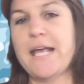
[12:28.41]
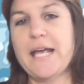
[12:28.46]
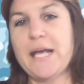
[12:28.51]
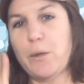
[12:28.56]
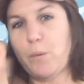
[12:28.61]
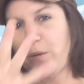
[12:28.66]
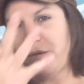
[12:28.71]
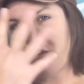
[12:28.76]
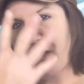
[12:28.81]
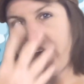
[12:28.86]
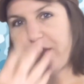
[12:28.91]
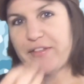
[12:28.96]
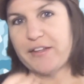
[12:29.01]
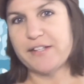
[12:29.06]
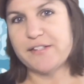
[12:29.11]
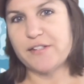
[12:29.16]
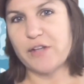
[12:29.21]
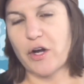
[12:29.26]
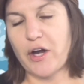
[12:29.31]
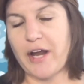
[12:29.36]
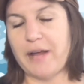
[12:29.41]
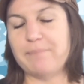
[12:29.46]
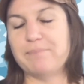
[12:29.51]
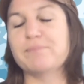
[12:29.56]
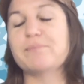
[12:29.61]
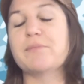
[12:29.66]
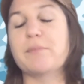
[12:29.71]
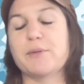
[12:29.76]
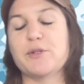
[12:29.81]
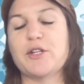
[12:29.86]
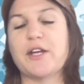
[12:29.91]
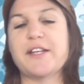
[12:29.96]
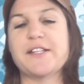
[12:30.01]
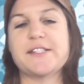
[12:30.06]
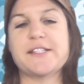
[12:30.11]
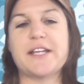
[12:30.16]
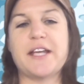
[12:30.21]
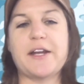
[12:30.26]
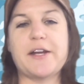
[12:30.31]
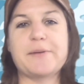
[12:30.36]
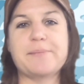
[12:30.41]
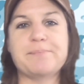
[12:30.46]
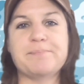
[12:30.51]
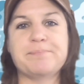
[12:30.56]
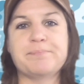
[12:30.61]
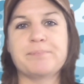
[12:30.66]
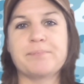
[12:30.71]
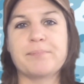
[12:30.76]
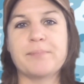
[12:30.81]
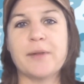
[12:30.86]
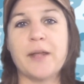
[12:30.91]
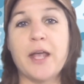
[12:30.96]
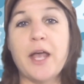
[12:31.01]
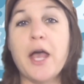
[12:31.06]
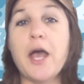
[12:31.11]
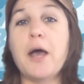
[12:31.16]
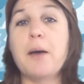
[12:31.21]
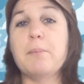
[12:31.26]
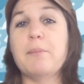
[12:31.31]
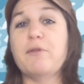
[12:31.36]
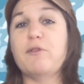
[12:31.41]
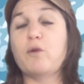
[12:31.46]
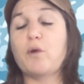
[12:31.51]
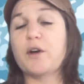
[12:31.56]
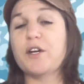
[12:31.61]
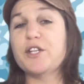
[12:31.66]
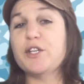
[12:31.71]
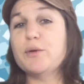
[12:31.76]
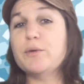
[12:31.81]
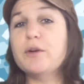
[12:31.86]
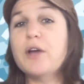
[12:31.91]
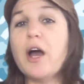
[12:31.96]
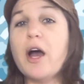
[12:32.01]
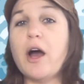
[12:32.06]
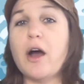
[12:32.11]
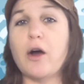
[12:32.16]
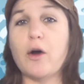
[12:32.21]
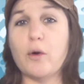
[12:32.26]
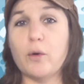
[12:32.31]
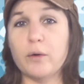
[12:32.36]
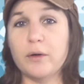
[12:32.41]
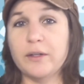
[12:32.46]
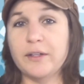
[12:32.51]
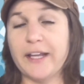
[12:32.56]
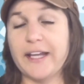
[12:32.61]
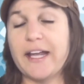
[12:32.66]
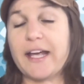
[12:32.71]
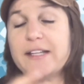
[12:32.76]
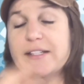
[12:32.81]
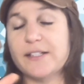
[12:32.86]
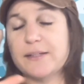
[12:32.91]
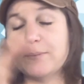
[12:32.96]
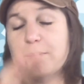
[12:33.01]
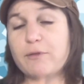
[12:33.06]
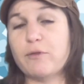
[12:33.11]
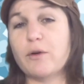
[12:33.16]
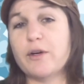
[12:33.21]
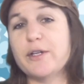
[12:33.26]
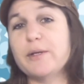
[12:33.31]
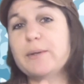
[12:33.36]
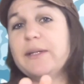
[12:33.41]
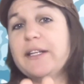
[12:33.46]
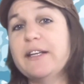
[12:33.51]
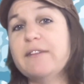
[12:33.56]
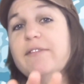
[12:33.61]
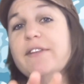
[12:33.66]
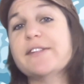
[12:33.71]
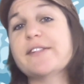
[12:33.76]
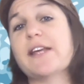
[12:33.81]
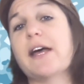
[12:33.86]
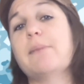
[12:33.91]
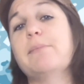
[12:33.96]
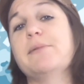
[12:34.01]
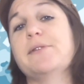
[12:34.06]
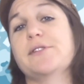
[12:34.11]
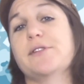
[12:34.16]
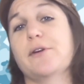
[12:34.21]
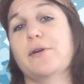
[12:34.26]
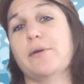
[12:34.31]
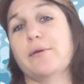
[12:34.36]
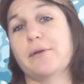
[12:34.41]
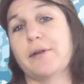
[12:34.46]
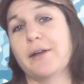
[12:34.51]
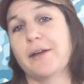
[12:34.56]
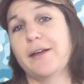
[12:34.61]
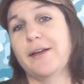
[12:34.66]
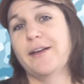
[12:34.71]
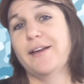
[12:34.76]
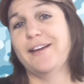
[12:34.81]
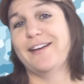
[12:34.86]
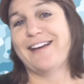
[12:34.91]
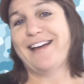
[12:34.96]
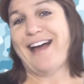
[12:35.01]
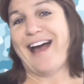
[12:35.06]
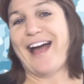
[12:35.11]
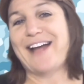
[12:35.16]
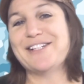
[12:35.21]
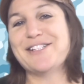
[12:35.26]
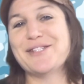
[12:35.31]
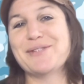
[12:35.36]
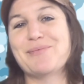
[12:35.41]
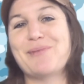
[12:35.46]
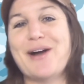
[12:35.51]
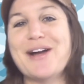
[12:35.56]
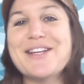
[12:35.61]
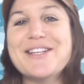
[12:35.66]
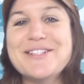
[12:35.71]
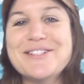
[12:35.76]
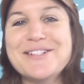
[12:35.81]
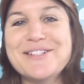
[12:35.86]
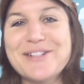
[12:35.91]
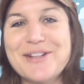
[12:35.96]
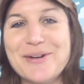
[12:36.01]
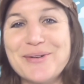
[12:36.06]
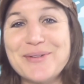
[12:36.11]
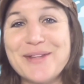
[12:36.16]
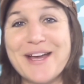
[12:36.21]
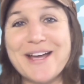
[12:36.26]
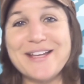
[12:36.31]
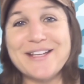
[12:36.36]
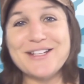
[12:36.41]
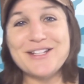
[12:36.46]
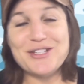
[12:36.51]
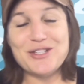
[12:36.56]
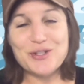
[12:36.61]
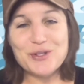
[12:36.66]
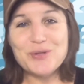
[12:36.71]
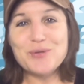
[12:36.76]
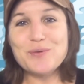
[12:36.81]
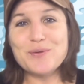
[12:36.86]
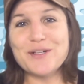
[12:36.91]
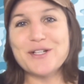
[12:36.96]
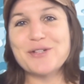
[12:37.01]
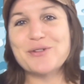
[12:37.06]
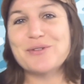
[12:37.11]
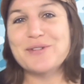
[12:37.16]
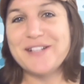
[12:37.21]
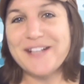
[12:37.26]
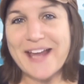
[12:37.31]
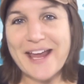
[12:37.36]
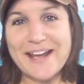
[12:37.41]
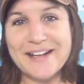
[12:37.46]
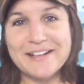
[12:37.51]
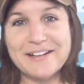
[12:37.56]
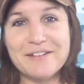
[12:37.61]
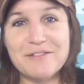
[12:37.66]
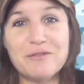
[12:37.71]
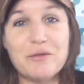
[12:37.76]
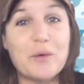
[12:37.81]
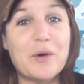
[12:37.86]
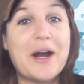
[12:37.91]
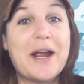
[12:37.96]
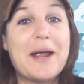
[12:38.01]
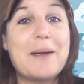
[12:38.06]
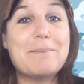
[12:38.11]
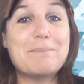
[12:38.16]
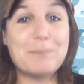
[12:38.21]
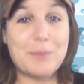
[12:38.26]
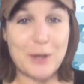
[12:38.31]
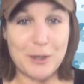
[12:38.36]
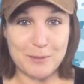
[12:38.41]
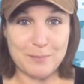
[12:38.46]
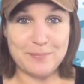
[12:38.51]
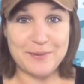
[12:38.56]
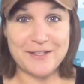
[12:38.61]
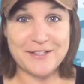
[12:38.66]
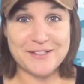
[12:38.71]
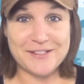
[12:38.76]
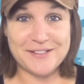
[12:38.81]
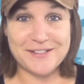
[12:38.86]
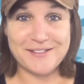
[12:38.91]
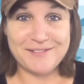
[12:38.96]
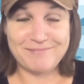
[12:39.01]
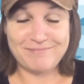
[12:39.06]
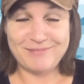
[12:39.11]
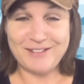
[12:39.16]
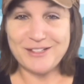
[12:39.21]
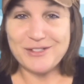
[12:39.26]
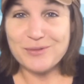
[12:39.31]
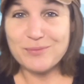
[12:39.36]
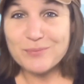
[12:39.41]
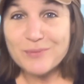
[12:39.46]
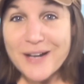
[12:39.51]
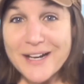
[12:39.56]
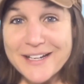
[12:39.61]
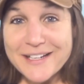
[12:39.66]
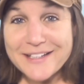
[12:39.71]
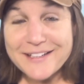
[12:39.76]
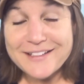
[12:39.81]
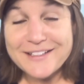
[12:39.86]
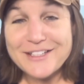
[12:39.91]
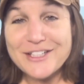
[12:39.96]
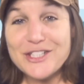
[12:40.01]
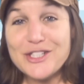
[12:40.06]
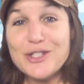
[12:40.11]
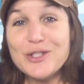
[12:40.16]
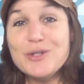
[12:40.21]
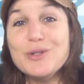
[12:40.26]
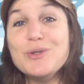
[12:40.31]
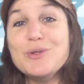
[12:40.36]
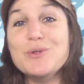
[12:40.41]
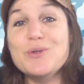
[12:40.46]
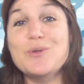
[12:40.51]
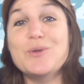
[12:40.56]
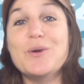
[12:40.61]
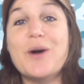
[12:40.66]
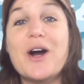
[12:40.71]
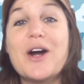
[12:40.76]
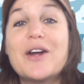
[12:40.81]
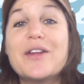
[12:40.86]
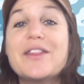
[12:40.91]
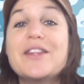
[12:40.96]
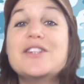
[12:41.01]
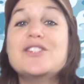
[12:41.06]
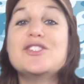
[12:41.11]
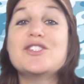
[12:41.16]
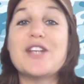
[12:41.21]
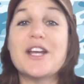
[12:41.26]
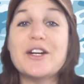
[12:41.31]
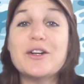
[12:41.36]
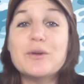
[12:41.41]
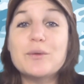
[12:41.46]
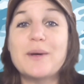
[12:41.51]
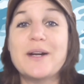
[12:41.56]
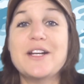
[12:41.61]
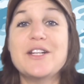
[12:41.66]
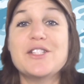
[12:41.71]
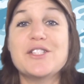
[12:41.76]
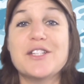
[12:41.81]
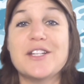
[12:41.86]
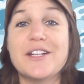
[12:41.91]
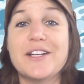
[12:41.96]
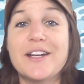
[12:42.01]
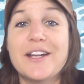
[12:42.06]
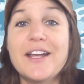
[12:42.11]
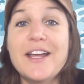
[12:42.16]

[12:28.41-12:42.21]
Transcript: We've got this. All right, let me try this again. Before you go, like as in before you leave this episode, I just want you to know that you were created for a purpose. That's right. You are the generation